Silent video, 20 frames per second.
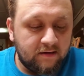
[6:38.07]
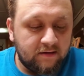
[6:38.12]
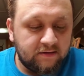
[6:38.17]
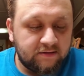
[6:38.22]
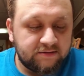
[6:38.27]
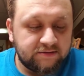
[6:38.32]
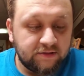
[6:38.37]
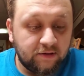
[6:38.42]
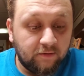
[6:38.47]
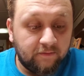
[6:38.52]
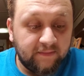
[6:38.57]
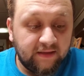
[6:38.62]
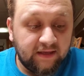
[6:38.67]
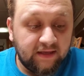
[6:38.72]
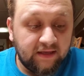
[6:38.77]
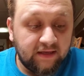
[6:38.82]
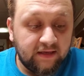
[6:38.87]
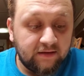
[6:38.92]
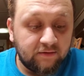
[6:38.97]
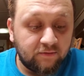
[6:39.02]
so
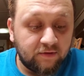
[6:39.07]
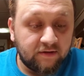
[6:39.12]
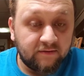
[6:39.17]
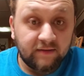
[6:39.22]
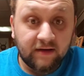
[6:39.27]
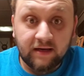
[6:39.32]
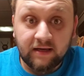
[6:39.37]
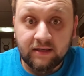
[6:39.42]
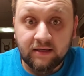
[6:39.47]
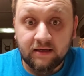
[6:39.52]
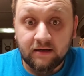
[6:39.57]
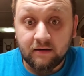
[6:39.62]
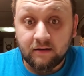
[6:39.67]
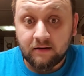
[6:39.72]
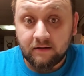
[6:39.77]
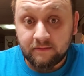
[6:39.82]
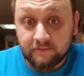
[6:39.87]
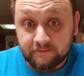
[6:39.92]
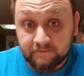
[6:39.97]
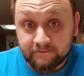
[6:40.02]
me and one of my
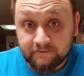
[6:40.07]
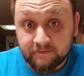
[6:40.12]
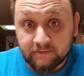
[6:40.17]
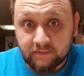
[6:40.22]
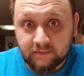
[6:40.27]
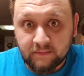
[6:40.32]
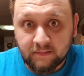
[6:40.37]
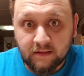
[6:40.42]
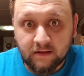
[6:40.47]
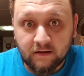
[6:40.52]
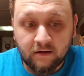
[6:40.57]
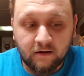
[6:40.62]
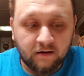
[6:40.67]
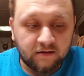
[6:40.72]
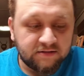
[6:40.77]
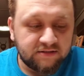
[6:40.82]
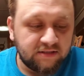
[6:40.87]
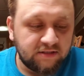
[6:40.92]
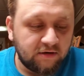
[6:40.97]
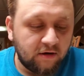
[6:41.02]

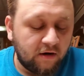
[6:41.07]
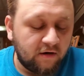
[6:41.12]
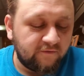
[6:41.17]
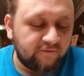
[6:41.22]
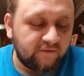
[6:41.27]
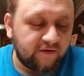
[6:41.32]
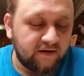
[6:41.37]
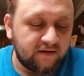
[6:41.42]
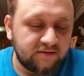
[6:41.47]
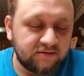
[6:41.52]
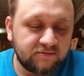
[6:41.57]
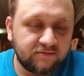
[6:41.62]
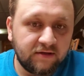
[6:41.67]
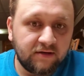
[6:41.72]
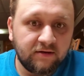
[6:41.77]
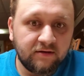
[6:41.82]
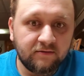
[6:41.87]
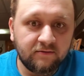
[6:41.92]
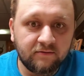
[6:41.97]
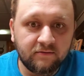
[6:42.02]
RC car friends,
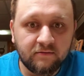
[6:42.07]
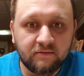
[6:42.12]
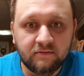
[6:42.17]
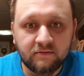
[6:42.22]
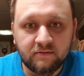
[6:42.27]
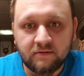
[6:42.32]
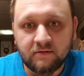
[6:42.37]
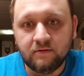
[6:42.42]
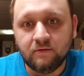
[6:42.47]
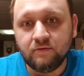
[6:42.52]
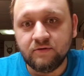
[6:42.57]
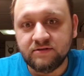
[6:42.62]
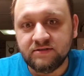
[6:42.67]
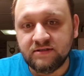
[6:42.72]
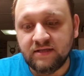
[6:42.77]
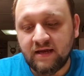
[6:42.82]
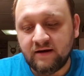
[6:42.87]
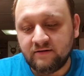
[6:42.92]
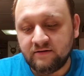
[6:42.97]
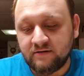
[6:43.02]
who was
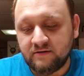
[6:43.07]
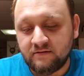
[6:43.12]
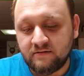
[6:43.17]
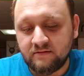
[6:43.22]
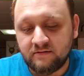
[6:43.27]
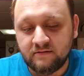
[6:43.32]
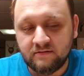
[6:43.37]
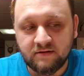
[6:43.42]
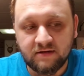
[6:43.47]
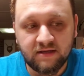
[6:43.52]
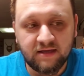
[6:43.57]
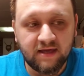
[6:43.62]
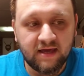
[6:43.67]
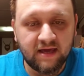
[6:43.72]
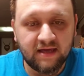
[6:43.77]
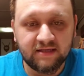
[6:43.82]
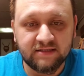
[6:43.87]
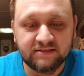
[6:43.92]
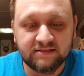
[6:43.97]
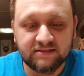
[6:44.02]
there, he
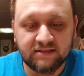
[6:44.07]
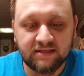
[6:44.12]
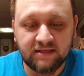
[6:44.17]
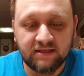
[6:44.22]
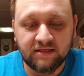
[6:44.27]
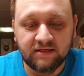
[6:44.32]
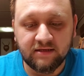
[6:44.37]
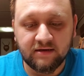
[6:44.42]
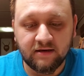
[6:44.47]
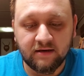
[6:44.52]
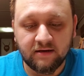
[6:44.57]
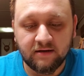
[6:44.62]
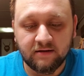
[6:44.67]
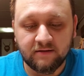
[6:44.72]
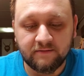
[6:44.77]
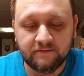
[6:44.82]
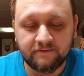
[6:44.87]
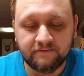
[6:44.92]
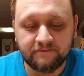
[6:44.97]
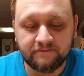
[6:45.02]
has the
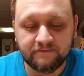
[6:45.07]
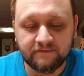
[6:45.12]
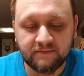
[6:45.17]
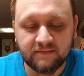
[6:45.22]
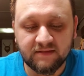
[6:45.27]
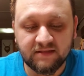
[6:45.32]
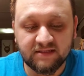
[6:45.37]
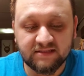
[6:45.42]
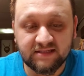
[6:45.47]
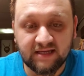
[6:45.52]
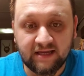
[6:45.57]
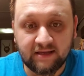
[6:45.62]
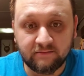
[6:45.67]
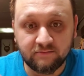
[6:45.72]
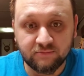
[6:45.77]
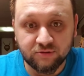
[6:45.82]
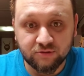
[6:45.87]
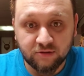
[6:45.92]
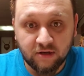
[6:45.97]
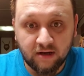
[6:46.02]

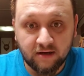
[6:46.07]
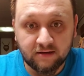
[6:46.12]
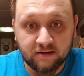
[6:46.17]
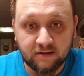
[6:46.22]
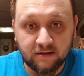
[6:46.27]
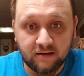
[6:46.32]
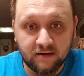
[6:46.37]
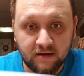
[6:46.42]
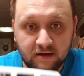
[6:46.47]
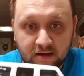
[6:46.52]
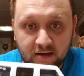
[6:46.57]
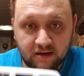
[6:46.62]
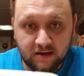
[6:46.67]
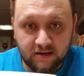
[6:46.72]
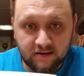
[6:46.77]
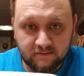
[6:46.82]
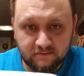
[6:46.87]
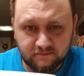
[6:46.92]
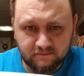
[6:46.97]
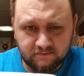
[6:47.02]
same truck,
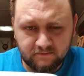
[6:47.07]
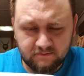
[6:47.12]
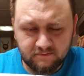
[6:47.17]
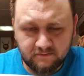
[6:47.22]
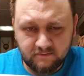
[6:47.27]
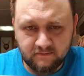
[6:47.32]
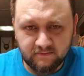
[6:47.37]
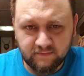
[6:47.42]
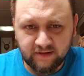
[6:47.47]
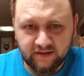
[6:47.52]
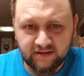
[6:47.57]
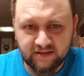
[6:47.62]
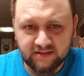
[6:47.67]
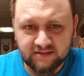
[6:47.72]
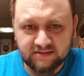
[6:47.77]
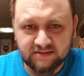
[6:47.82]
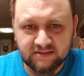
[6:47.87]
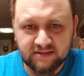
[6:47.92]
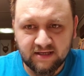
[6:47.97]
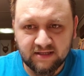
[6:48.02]
but
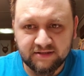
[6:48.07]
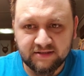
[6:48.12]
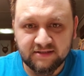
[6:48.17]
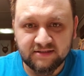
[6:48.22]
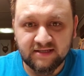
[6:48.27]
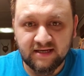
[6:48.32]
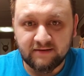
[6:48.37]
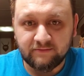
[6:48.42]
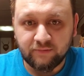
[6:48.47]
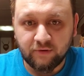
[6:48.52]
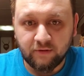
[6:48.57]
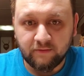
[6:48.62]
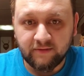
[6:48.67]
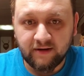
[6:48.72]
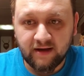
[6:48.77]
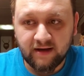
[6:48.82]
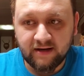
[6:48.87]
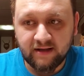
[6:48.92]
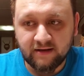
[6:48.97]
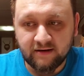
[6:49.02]
it's got the deadbolt
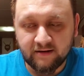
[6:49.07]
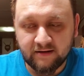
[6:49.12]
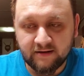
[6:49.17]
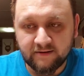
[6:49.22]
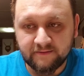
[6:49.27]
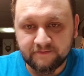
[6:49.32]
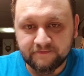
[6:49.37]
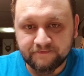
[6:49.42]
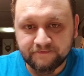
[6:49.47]
body on it,